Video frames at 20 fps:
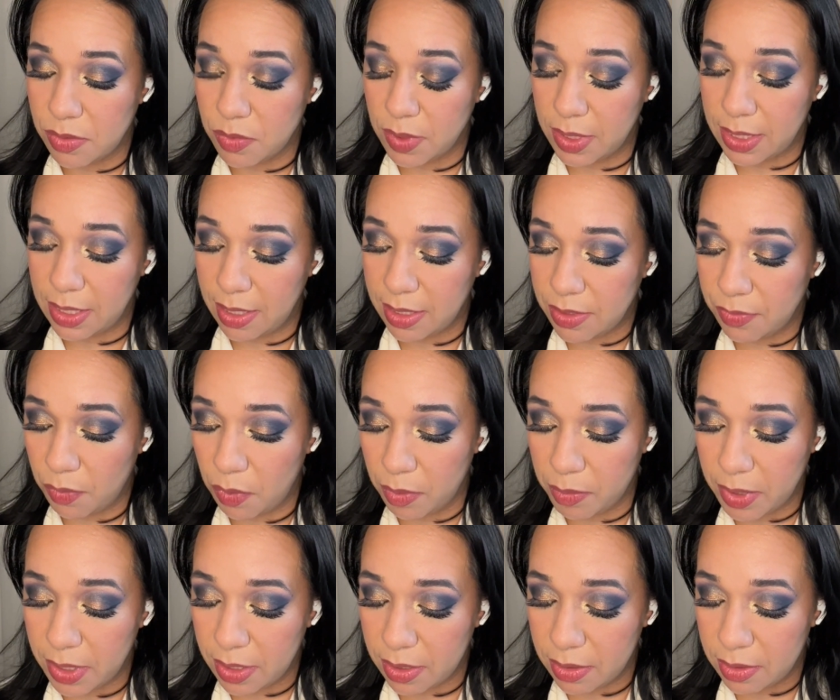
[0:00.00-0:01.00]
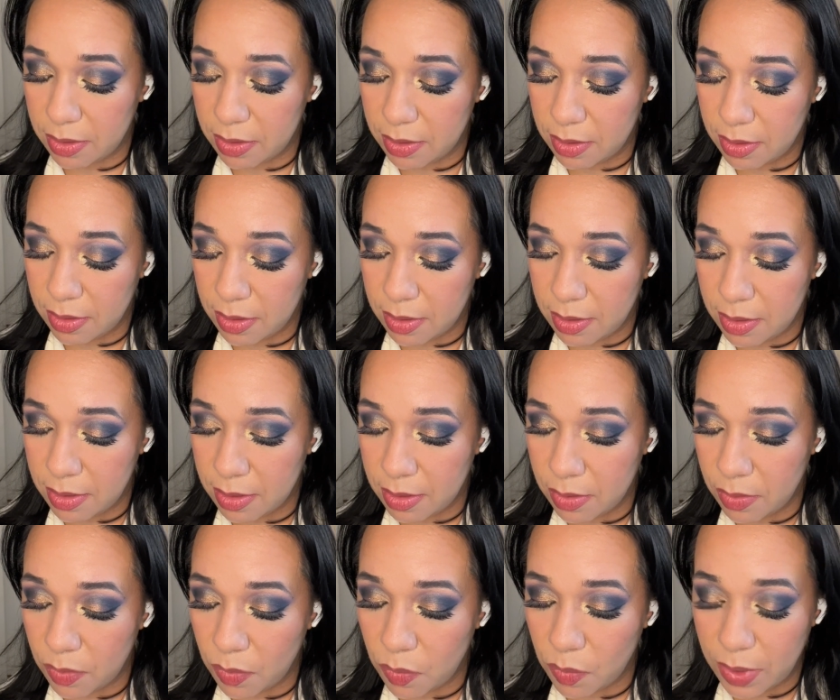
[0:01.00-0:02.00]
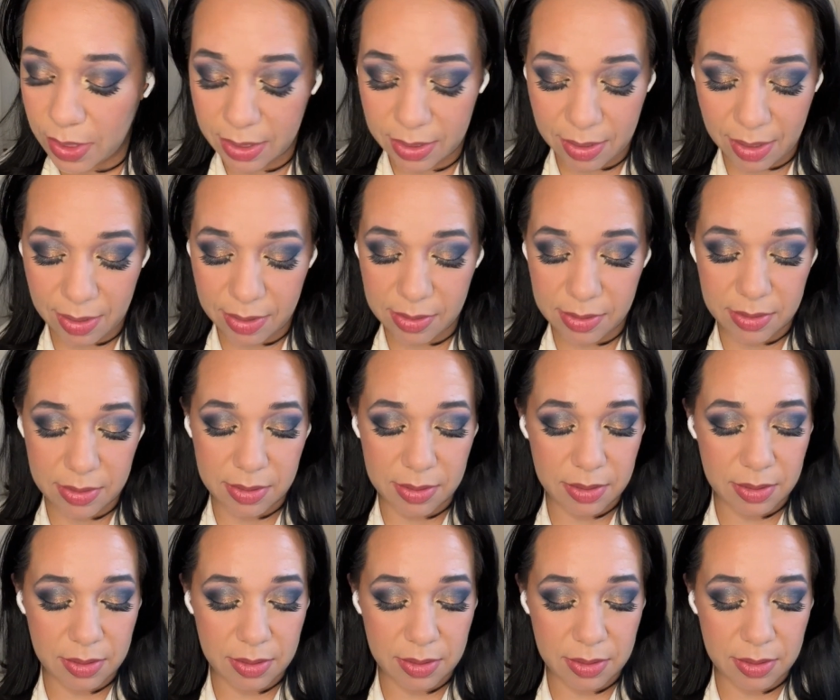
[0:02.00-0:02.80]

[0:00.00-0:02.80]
Really nice formula. Really nice.